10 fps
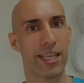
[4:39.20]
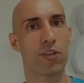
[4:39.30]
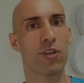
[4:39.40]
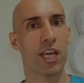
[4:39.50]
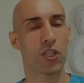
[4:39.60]
the
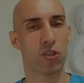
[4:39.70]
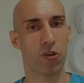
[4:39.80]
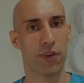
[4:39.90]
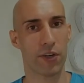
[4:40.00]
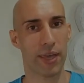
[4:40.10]
creation
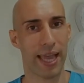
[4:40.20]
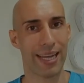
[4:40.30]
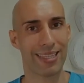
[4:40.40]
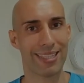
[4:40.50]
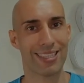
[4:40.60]
of our
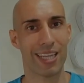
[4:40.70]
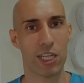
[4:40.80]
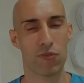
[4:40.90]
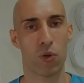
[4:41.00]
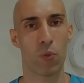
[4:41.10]
reality
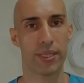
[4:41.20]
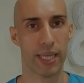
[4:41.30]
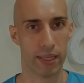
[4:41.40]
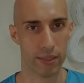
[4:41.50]
starts from within.